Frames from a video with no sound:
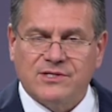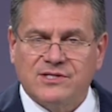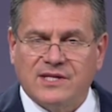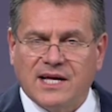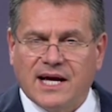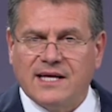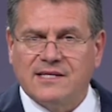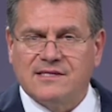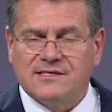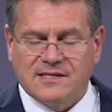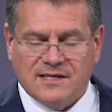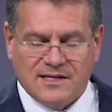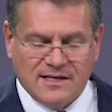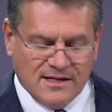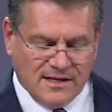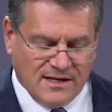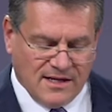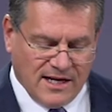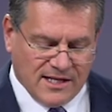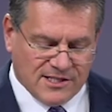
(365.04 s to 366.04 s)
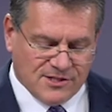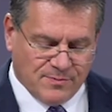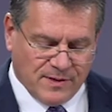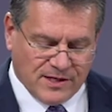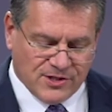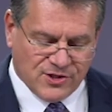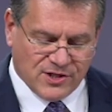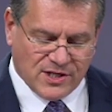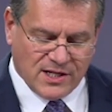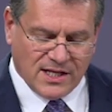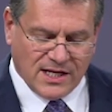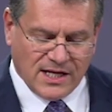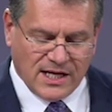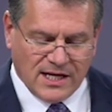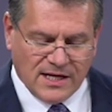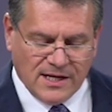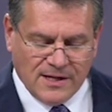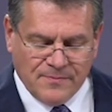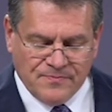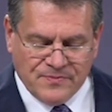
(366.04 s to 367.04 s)
states,
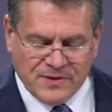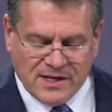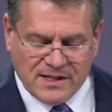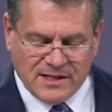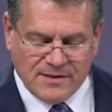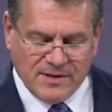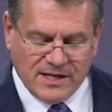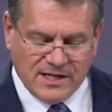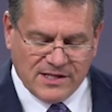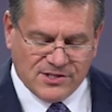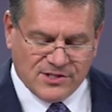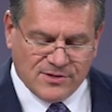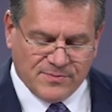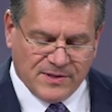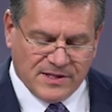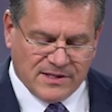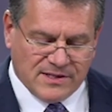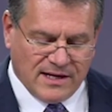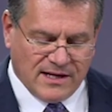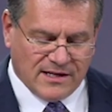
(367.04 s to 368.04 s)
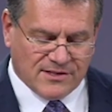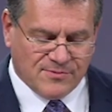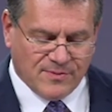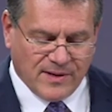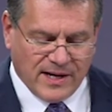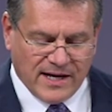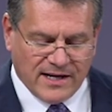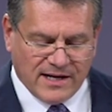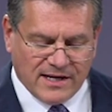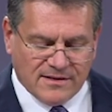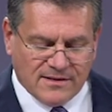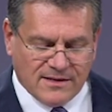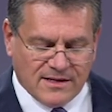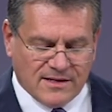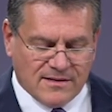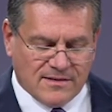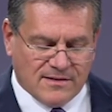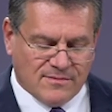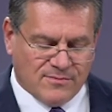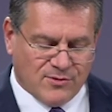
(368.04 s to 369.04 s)
especially the Minister Peter Altmaier
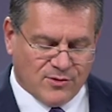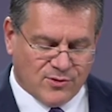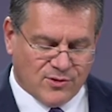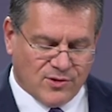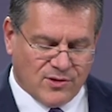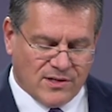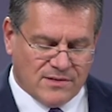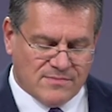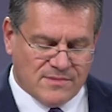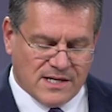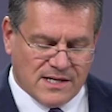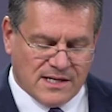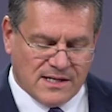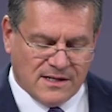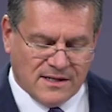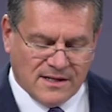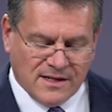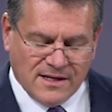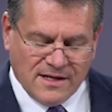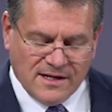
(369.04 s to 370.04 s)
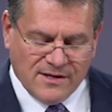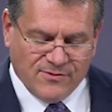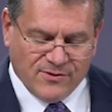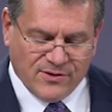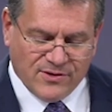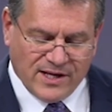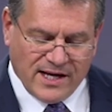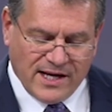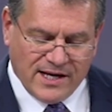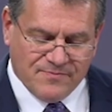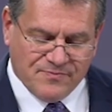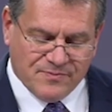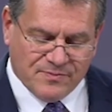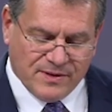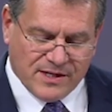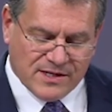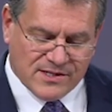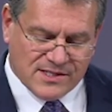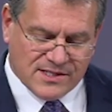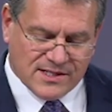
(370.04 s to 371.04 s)
and Bruno Le Maire, for their
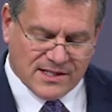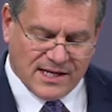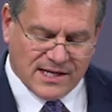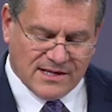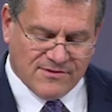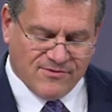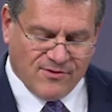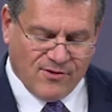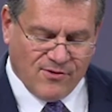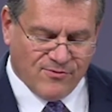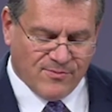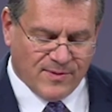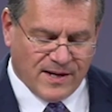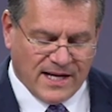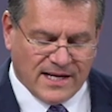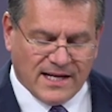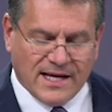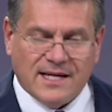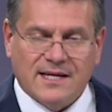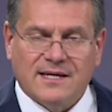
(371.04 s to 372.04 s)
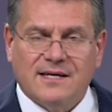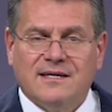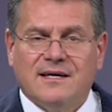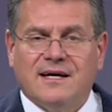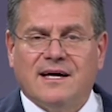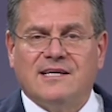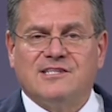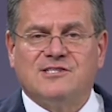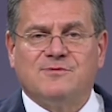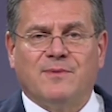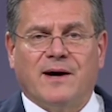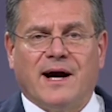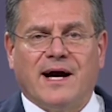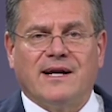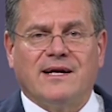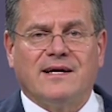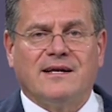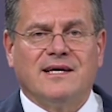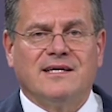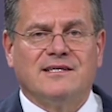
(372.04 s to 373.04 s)
personal involvement and
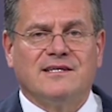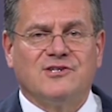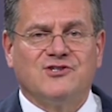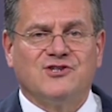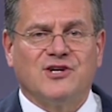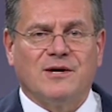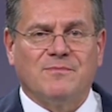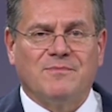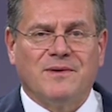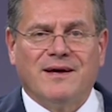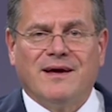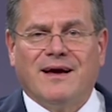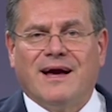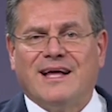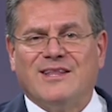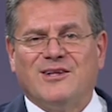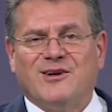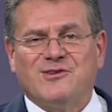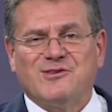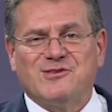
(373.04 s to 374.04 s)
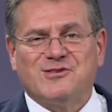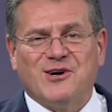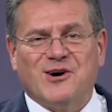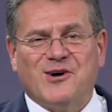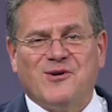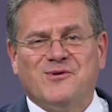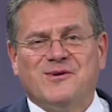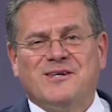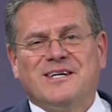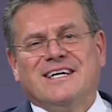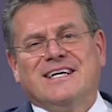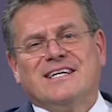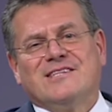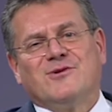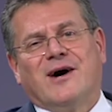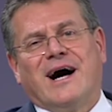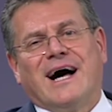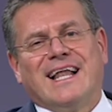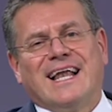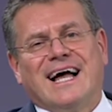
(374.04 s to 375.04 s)
inspiring leadership, and also to
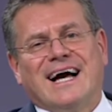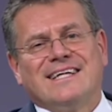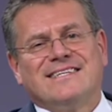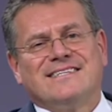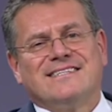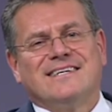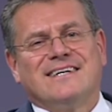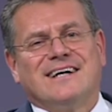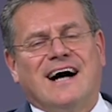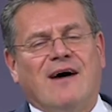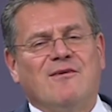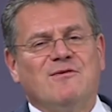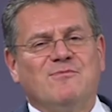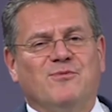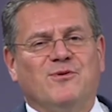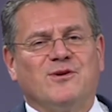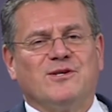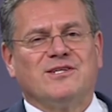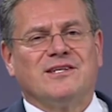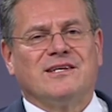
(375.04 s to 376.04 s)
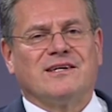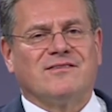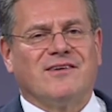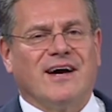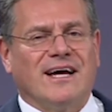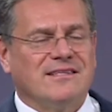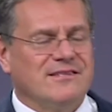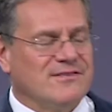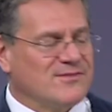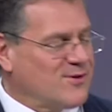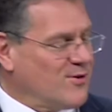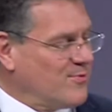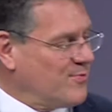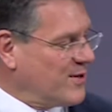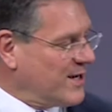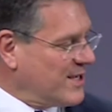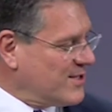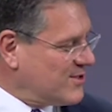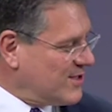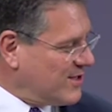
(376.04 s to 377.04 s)
highlight how important and great this
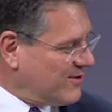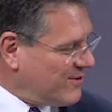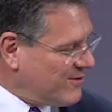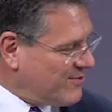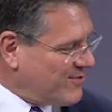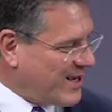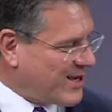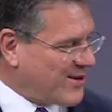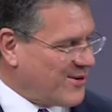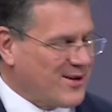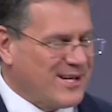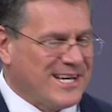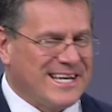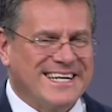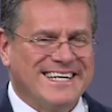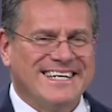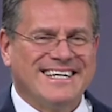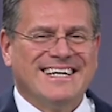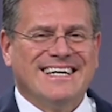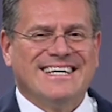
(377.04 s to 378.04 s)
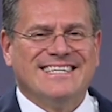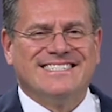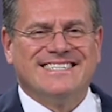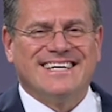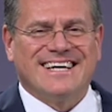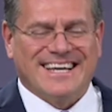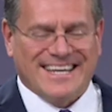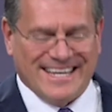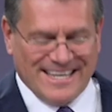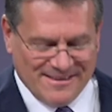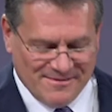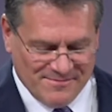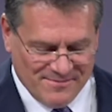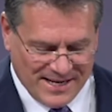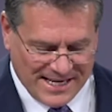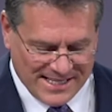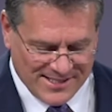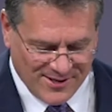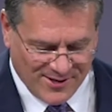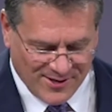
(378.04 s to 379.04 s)
cooperation with my colleague Thierry
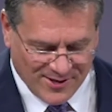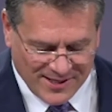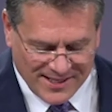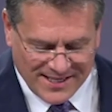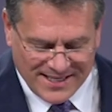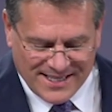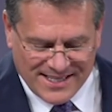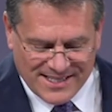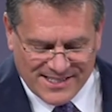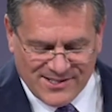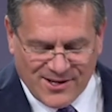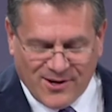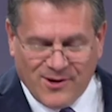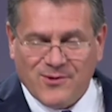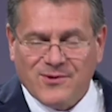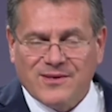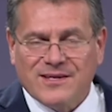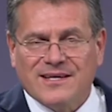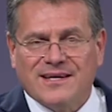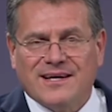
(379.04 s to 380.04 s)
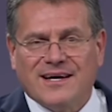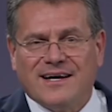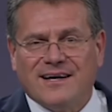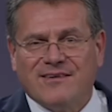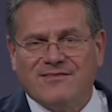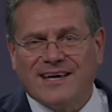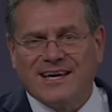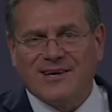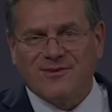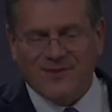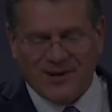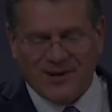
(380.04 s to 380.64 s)
Breton. So thank you